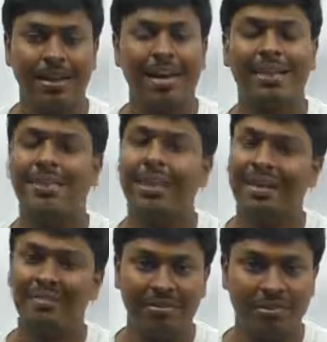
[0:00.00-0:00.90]
I think
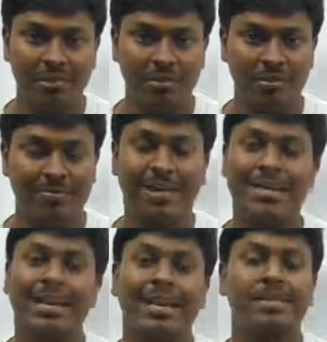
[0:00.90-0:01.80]
everyone knows where
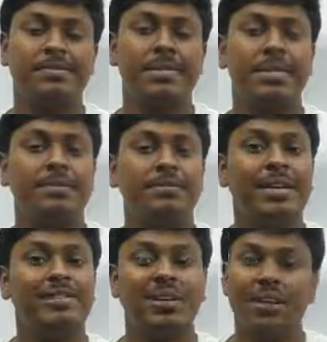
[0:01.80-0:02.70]
the arrangement that is
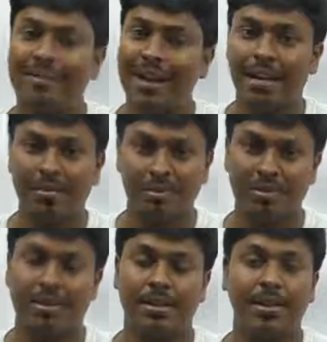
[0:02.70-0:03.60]
based on a vacant
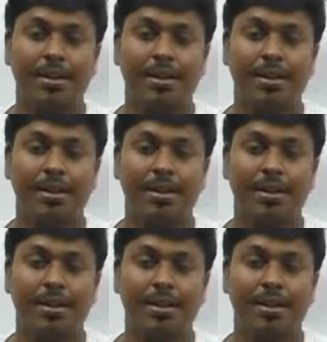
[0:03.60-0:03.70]
position,